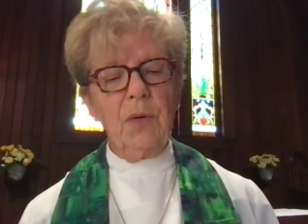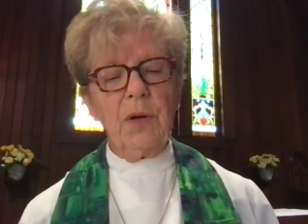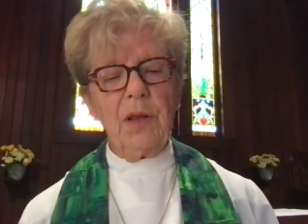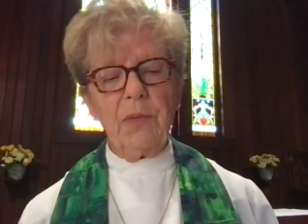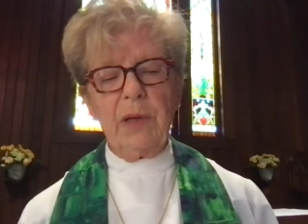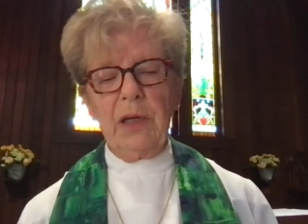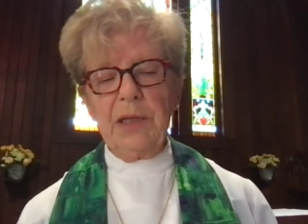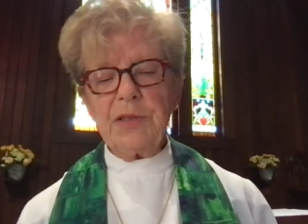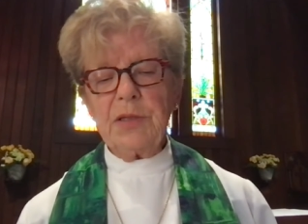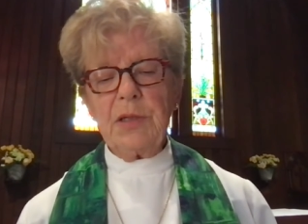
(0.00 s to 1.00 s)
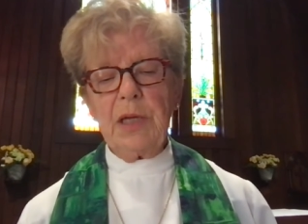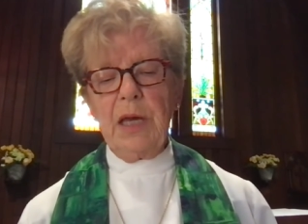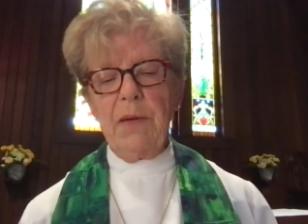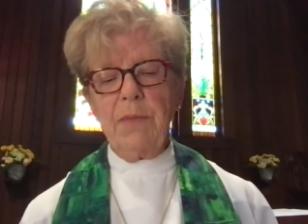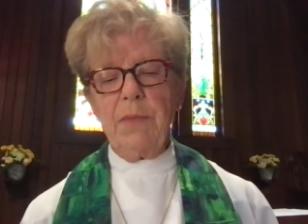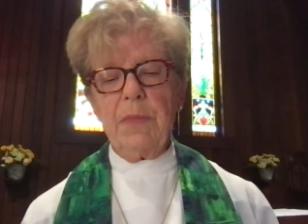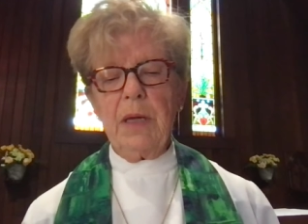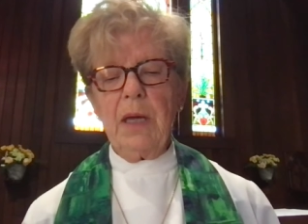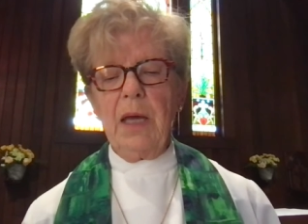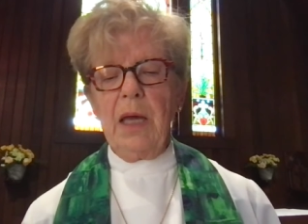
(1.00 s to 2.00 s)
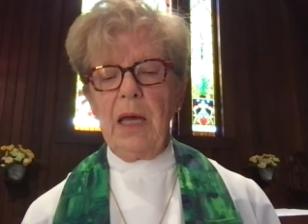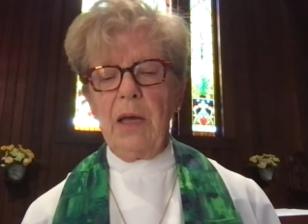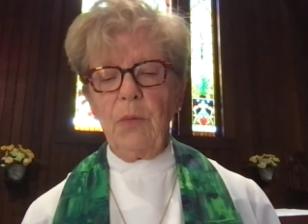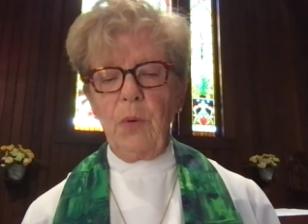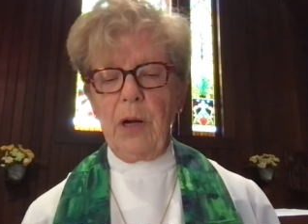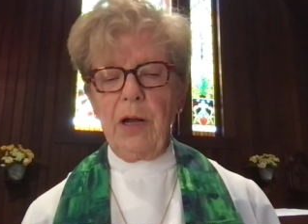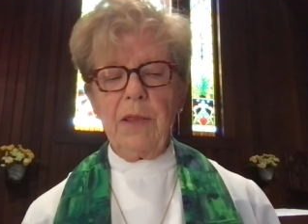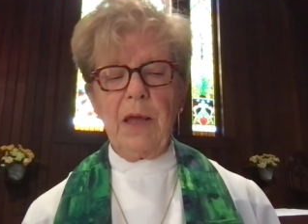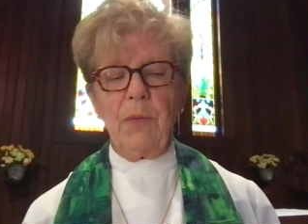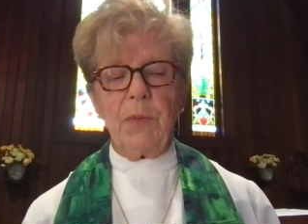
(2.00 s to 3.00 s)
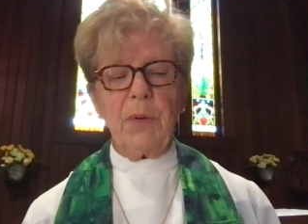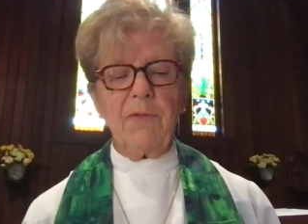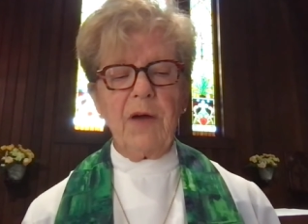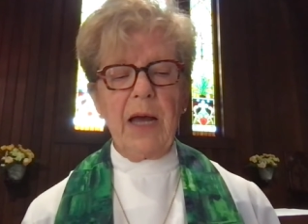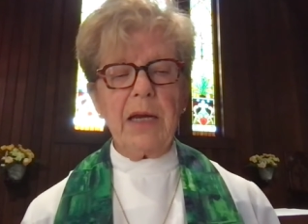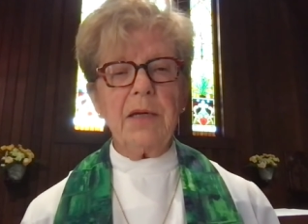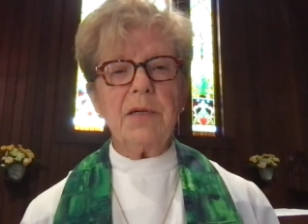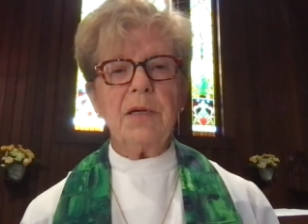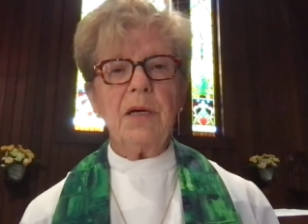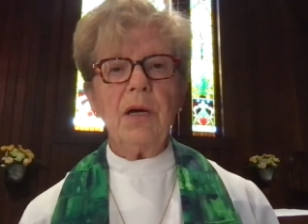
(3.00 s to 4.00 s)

where they would listen to him, and where they were provided